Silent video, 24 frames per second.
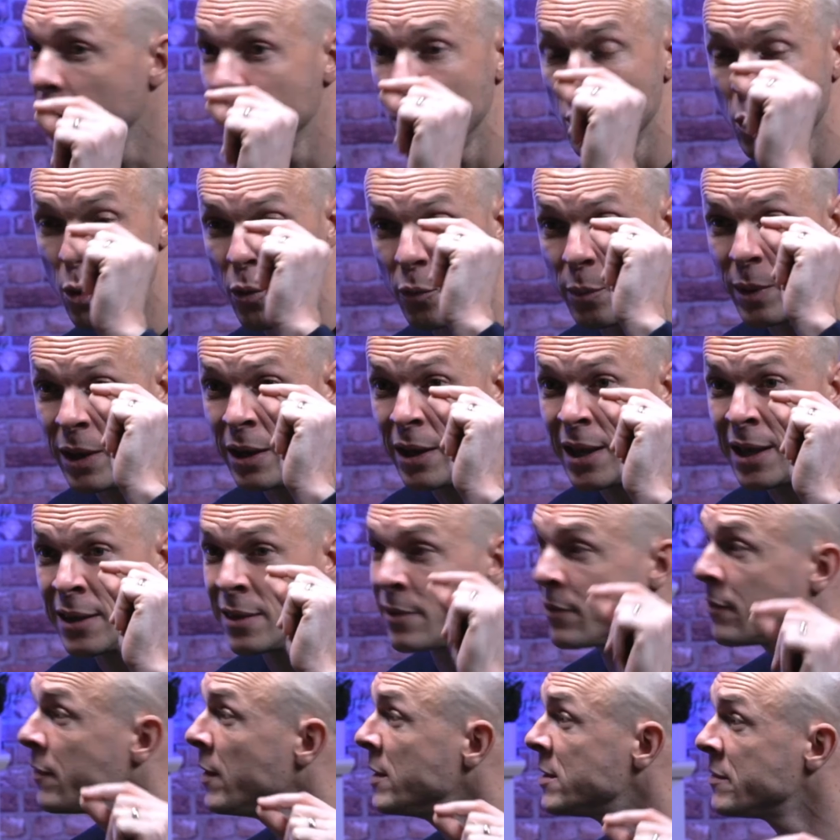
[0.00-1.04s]
you'll be in
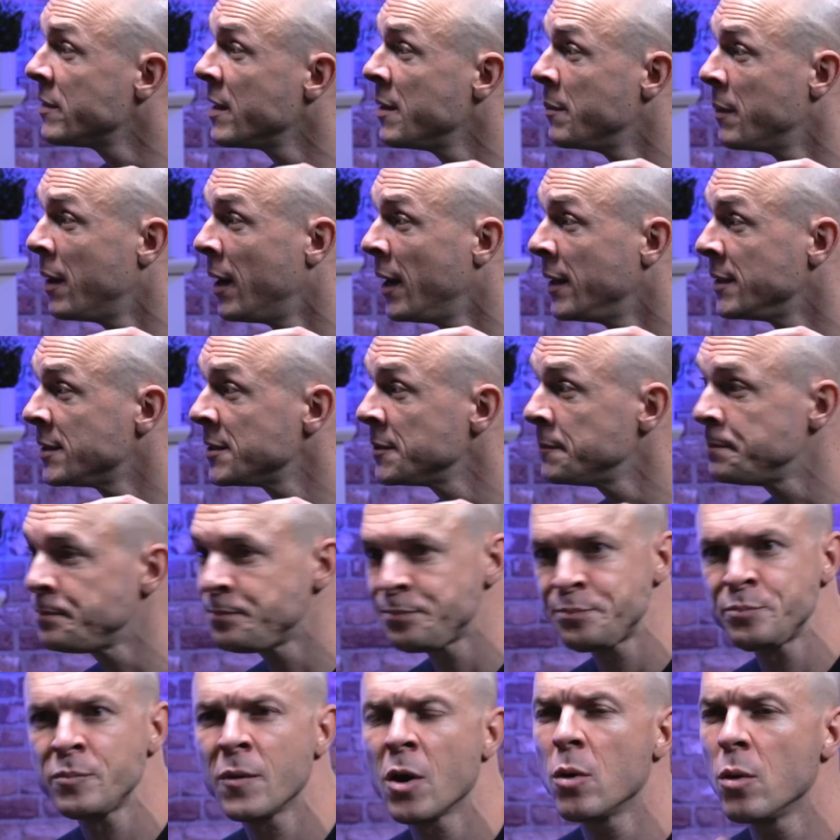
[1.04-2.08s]
the front of their mind.
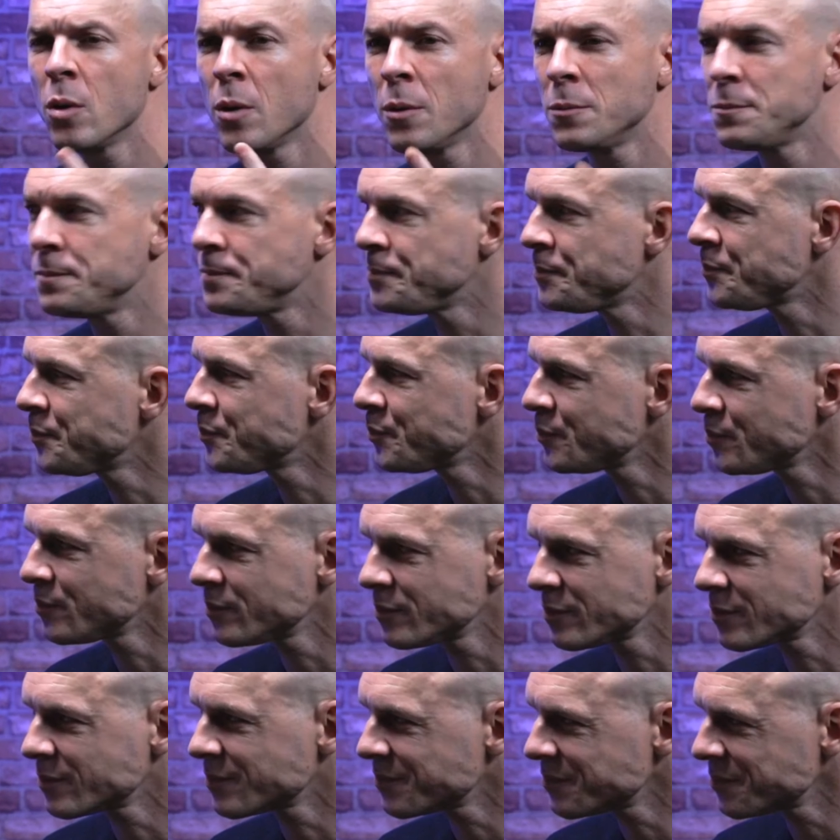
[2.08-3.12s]
We could do a birthday
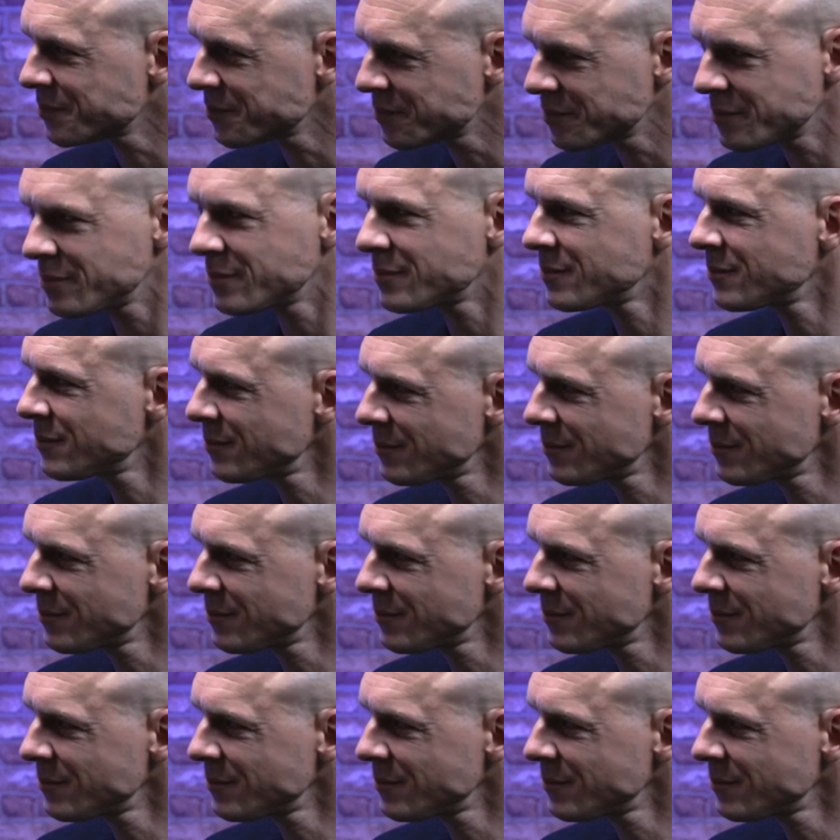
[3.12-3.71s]
card and a, and a clinic